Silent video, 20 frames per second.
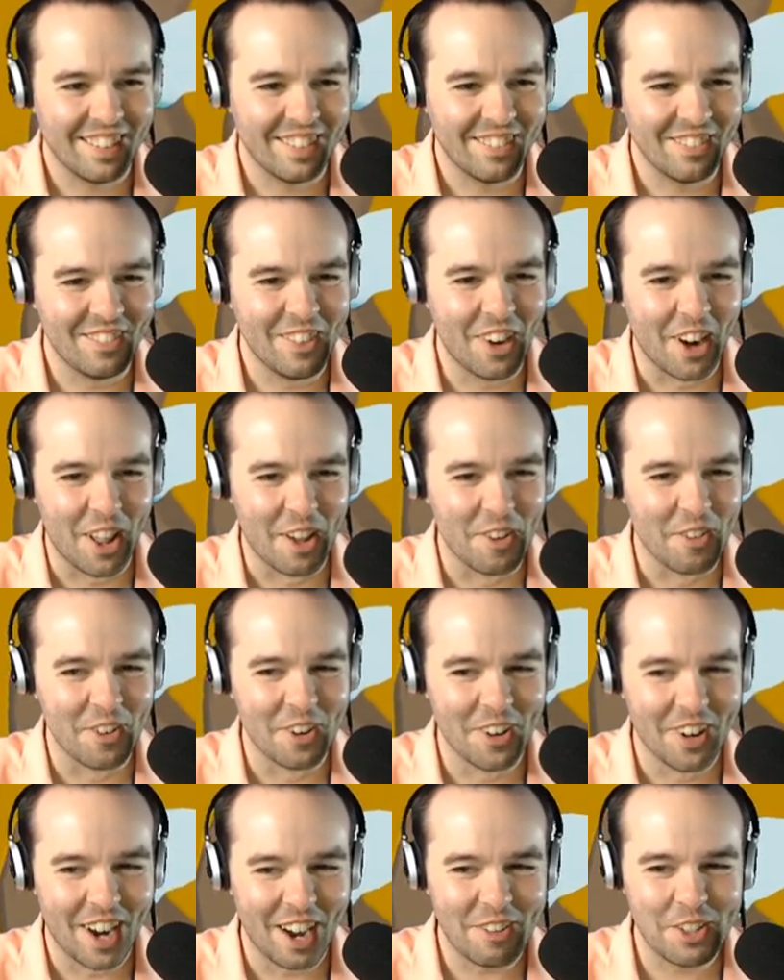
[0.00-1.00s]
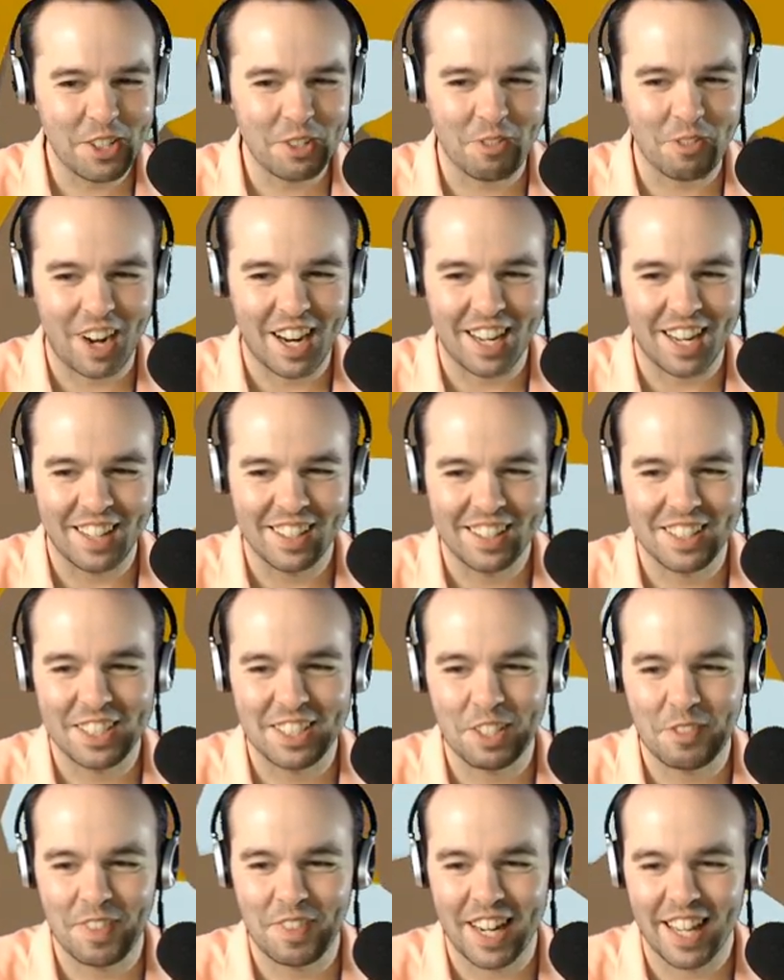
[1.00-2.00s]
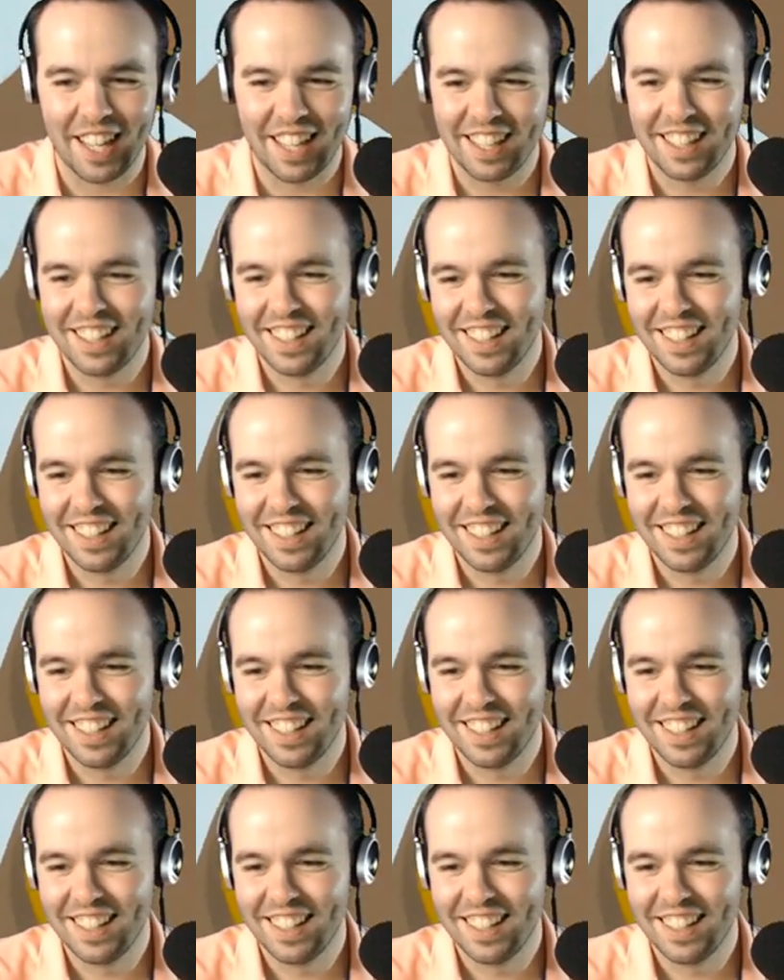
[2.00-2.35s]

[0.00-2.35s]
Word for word: Whatever. I was right. Just admit it.